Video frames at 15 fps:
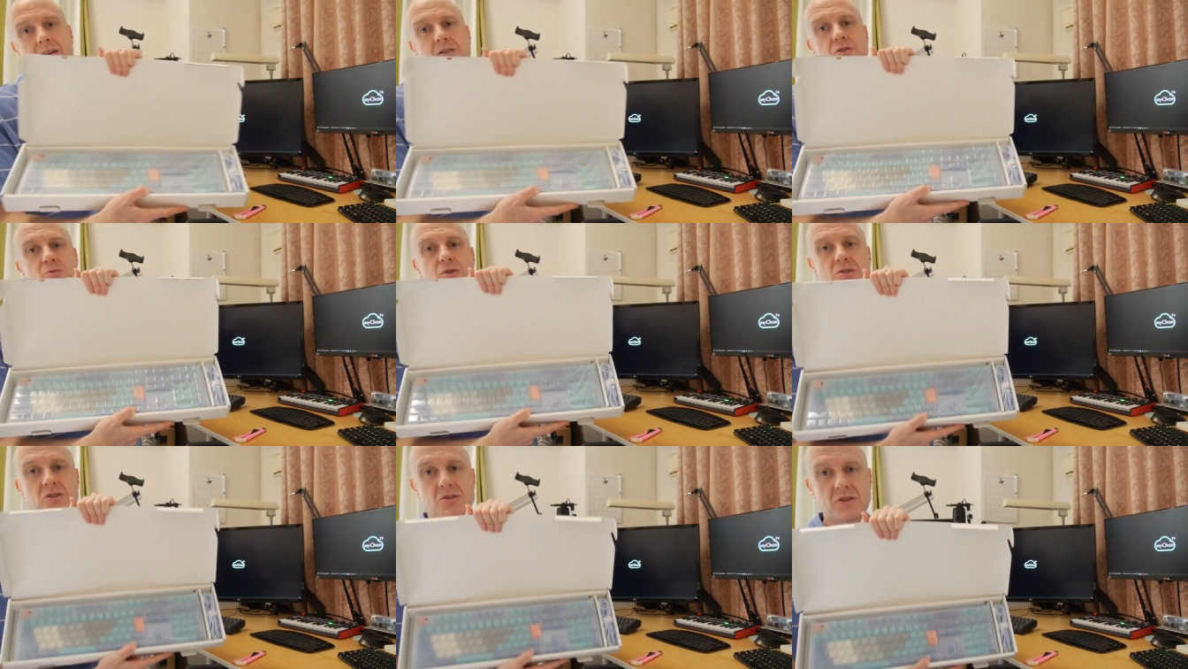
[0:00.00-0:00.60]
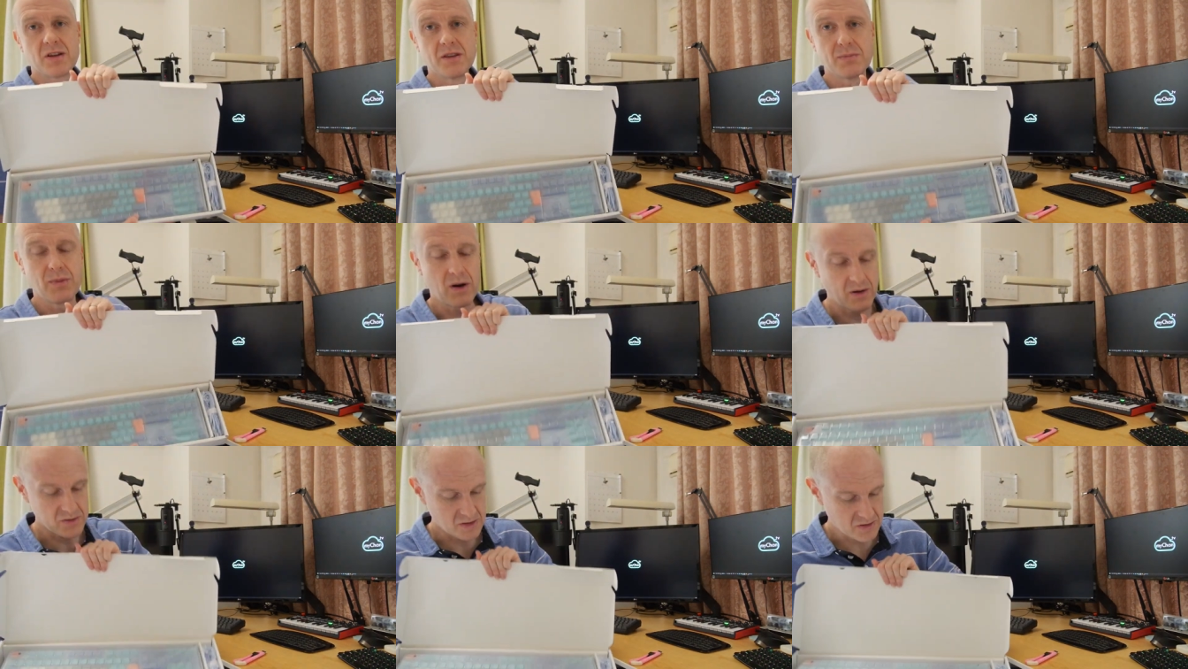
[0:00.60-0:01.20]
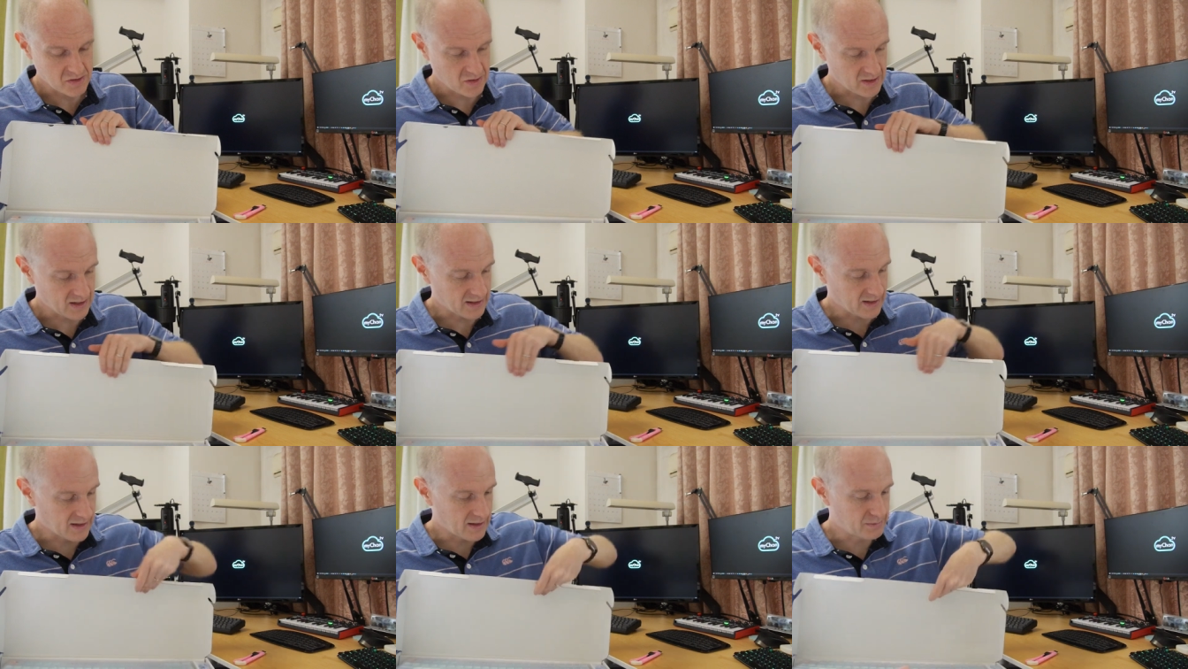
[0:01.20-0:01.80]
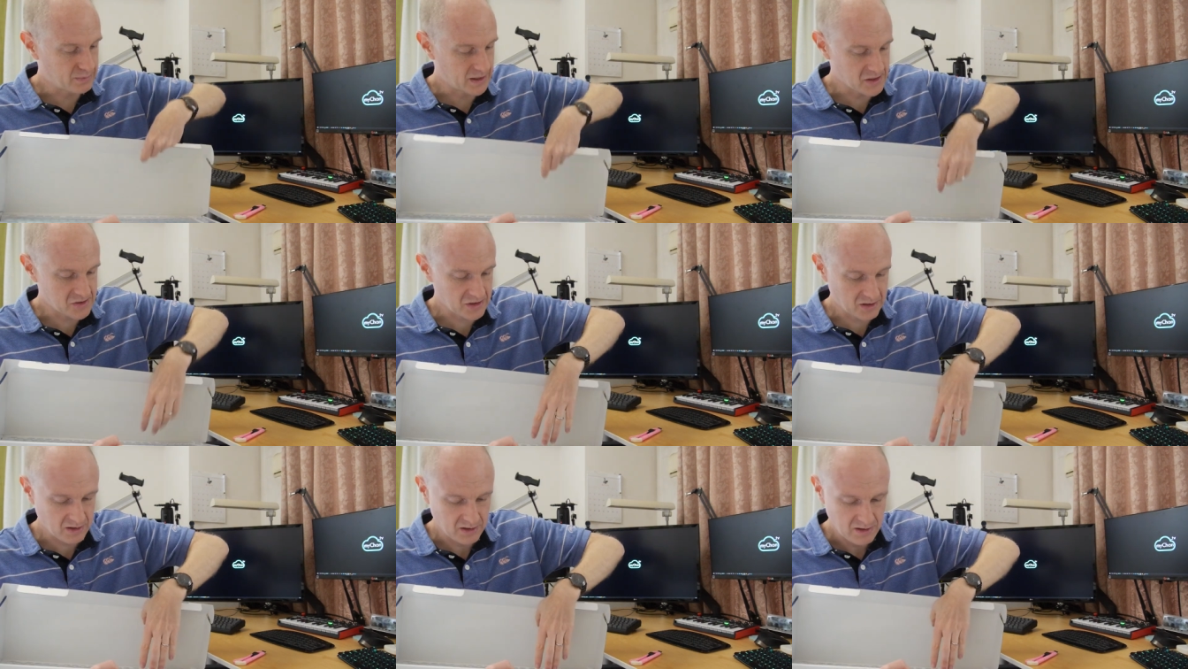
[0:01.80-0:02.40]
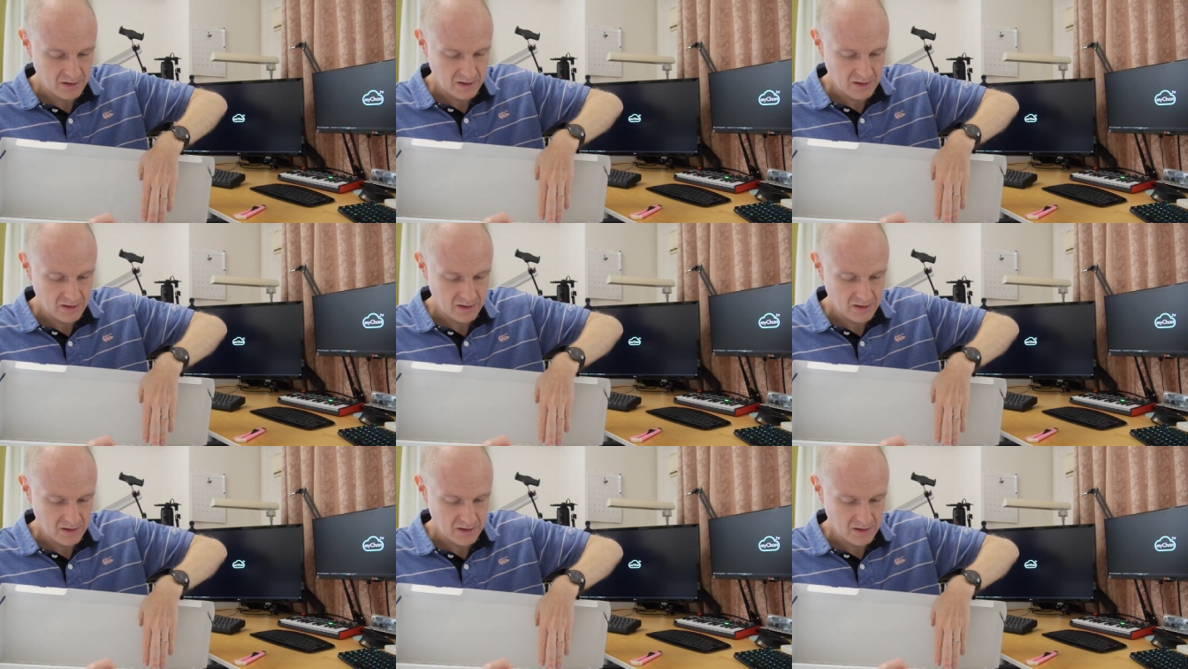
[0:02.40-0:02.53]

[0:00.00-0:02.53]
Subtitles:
Here's what's inside the box. It's got a plastic